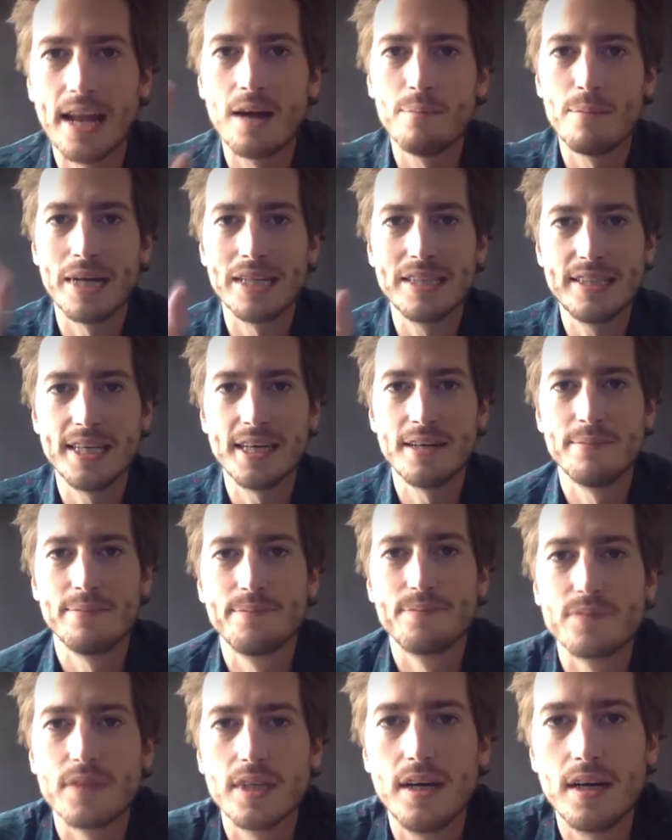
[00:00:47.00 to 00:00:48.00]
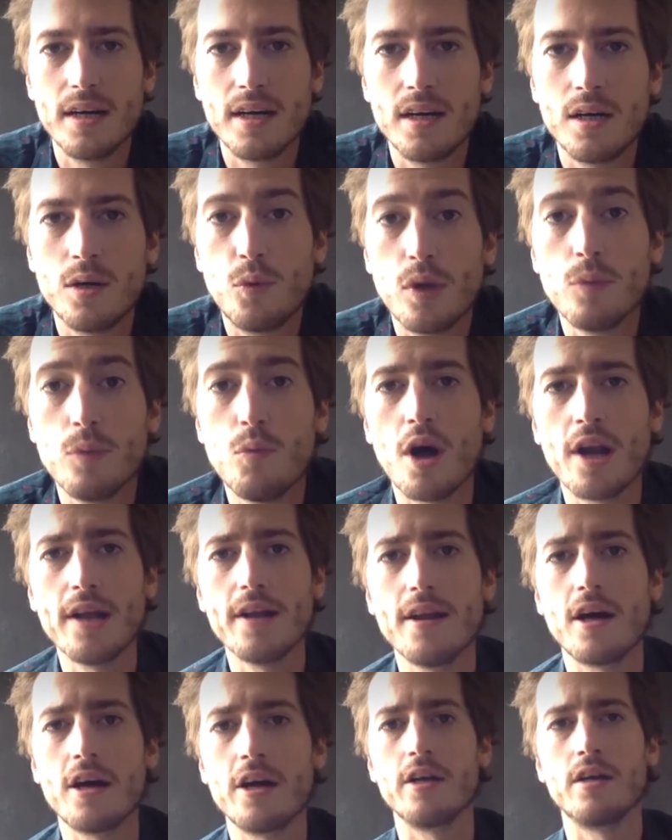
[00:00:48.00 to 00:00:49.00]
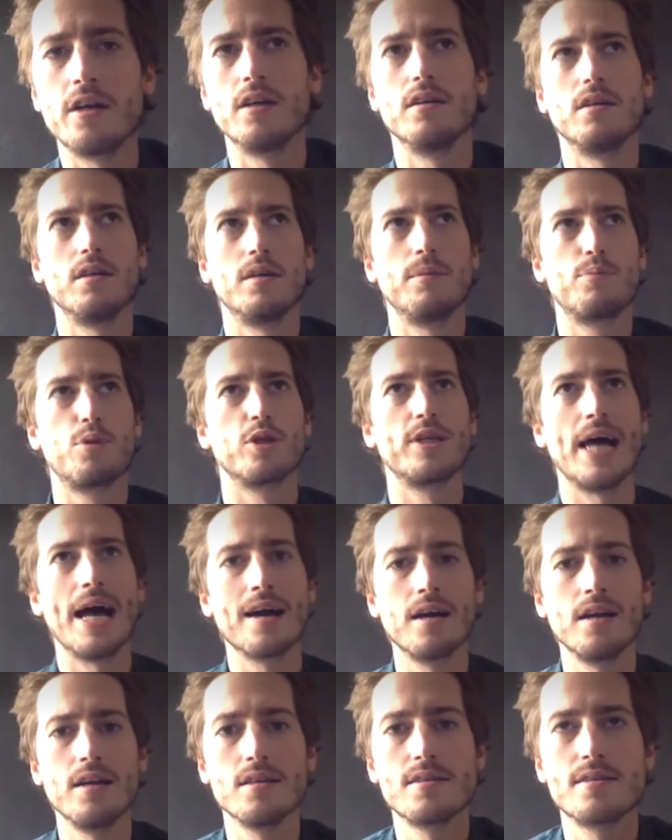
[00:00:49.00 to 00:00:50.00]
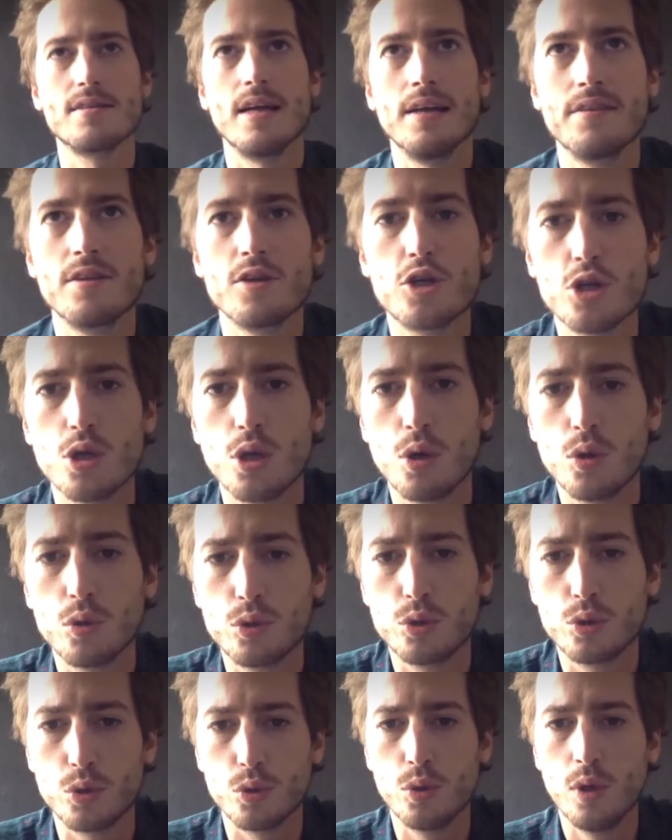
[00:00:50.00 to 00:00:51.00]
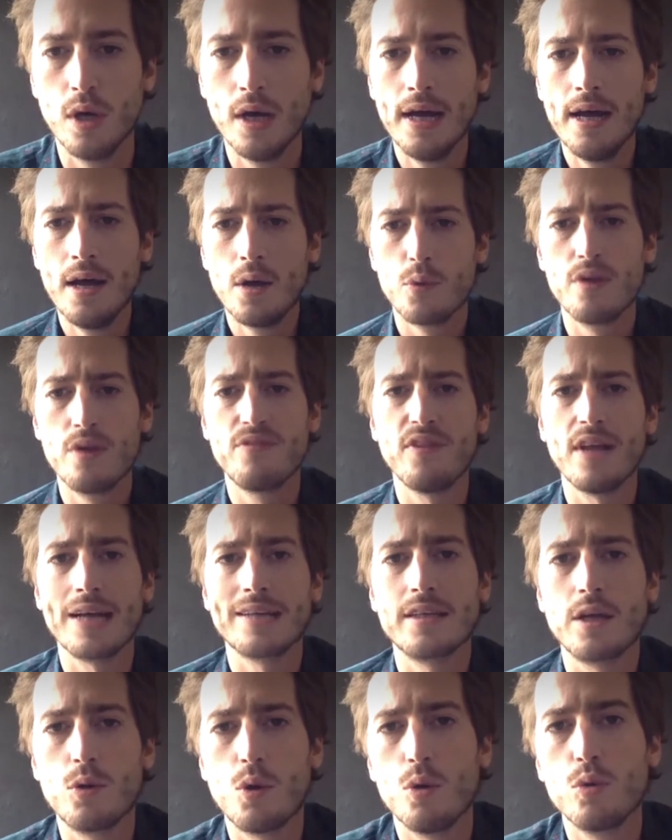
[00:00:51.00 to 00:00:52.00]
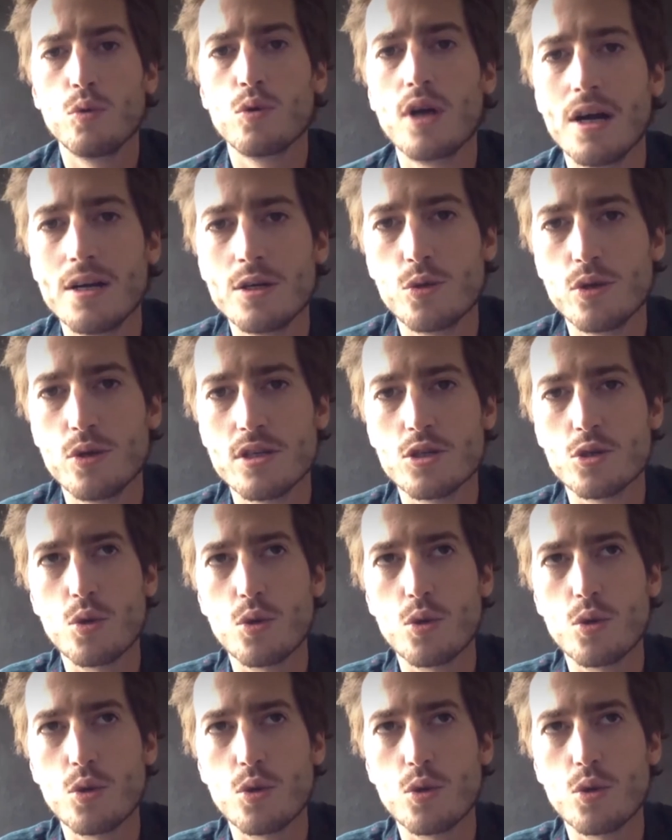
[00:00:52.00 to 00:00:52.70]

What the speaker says: And I'm Matija. We wanted our protagonist and the show to reflect our own country's